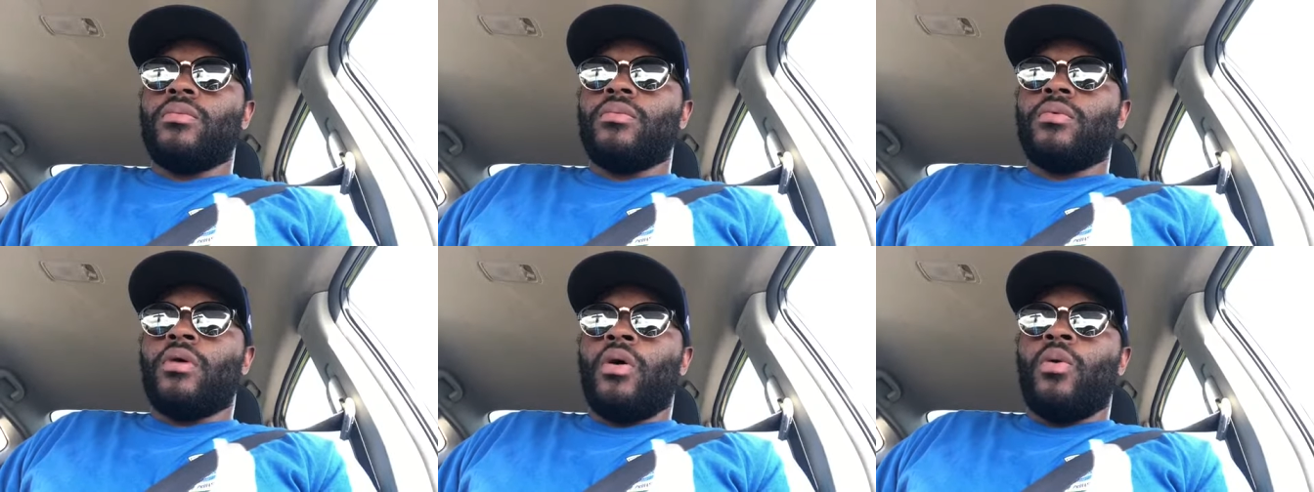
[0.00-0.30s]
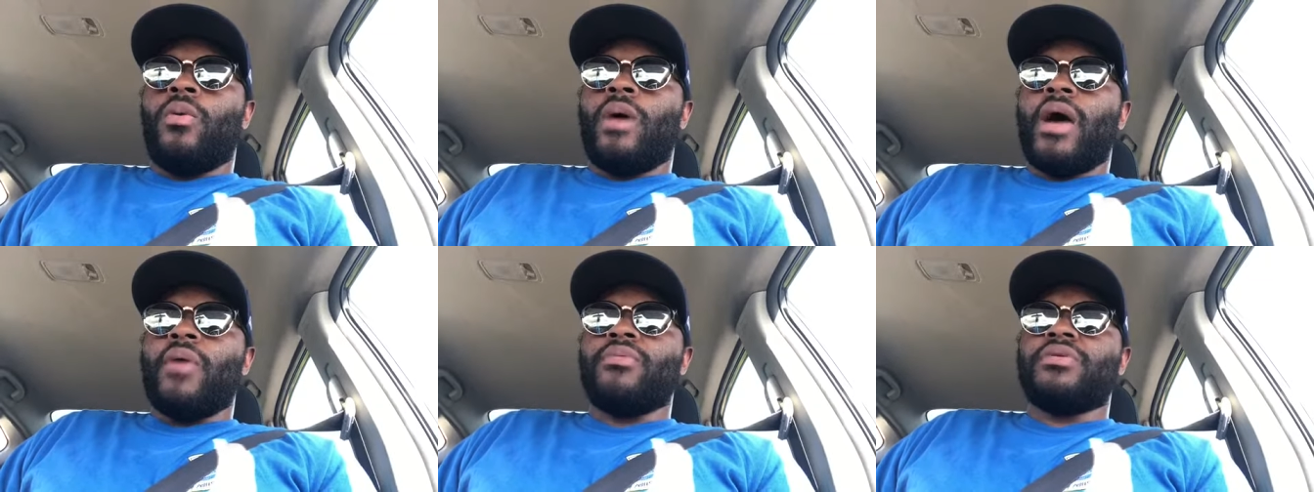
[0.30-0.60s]
on
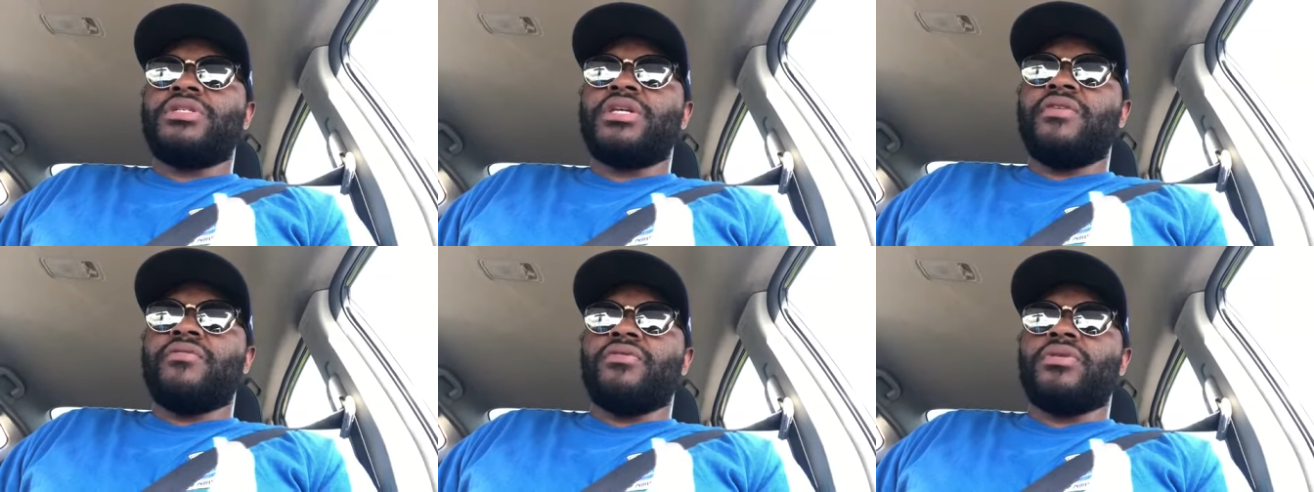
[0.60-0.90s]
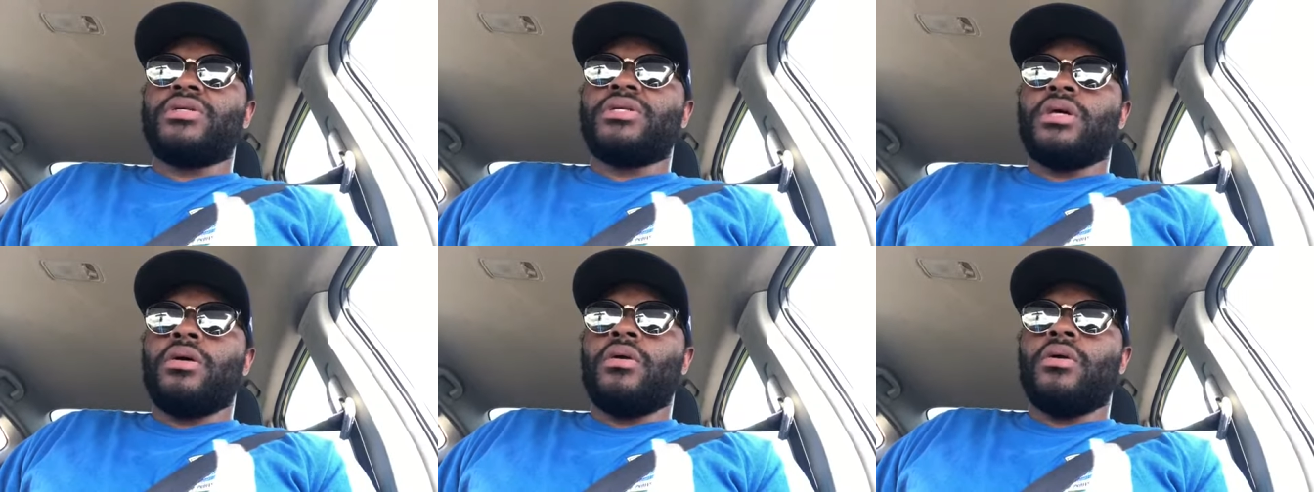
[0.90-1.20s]
wide receiver.
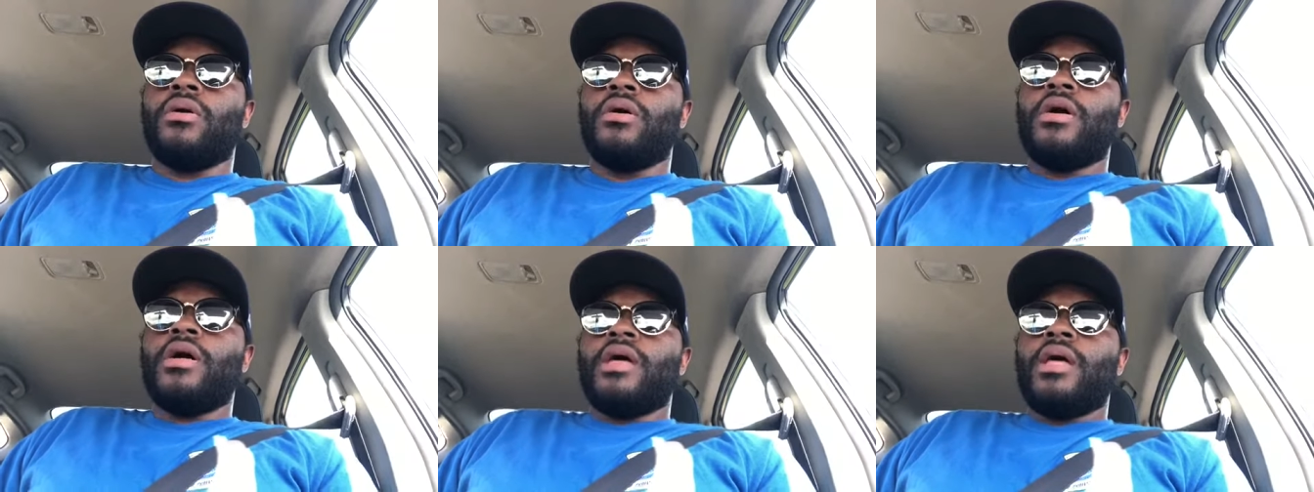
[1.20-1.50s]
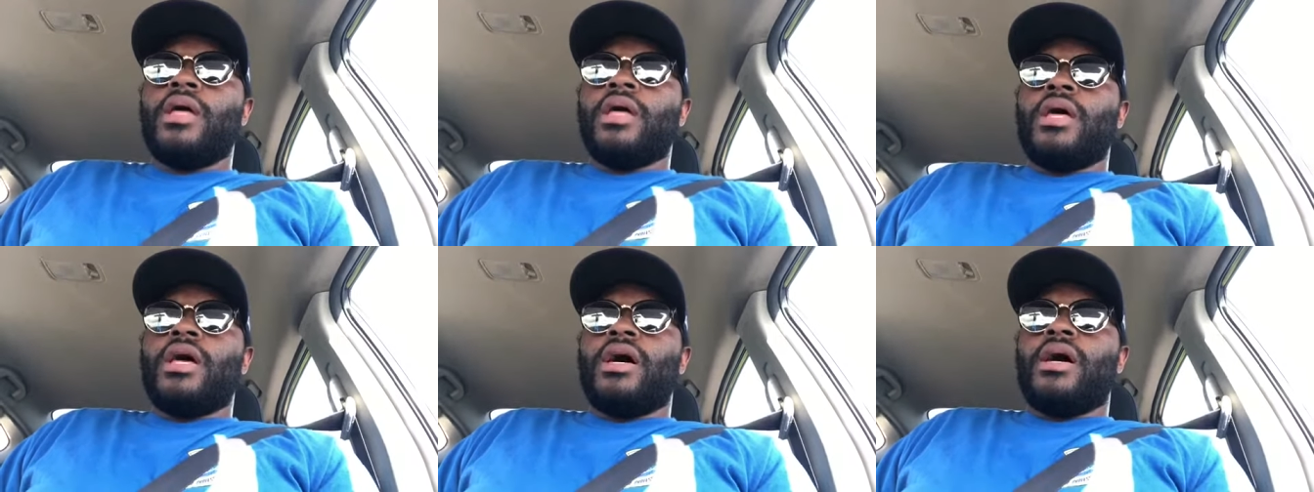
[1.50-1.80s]
So
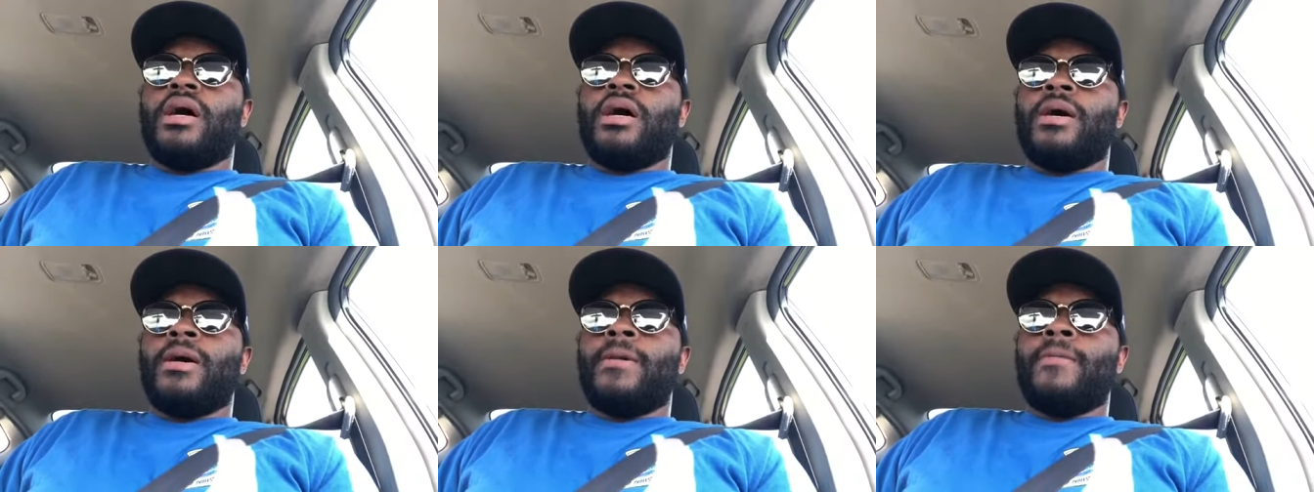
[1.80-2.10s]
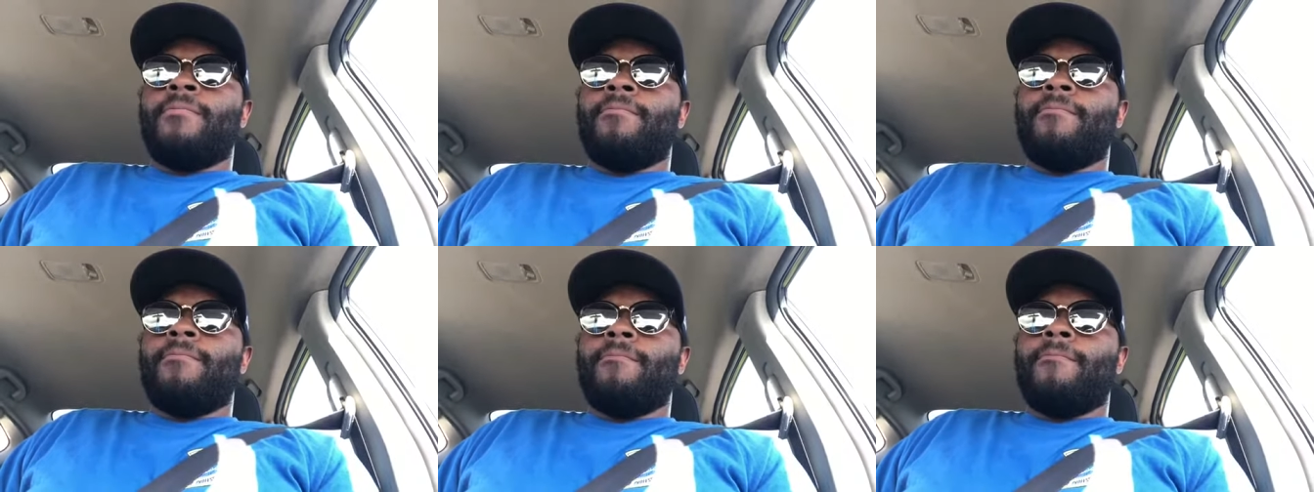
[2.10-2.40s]

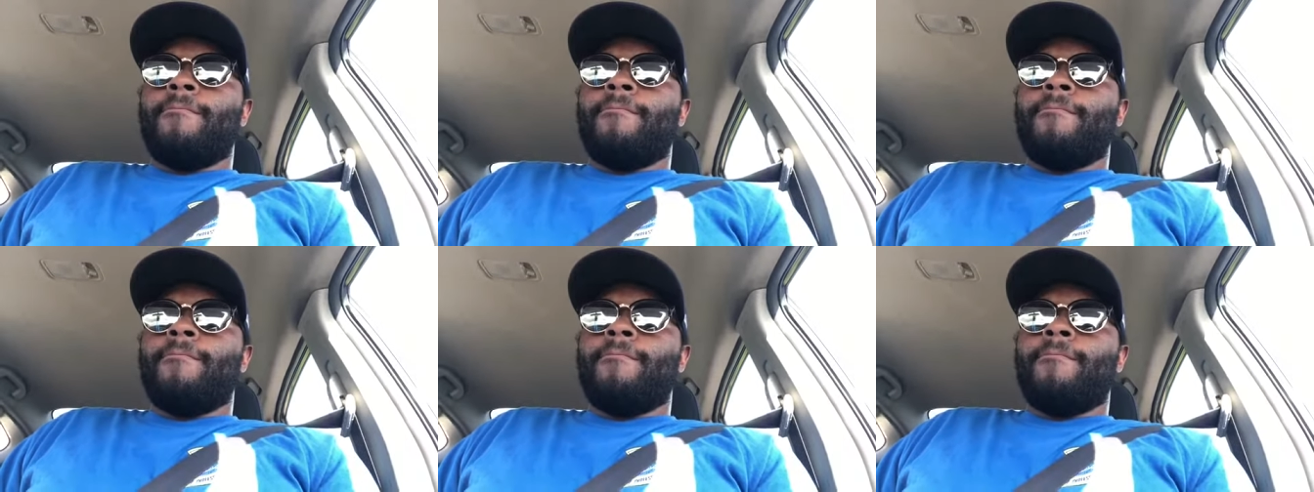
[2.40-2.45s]
um,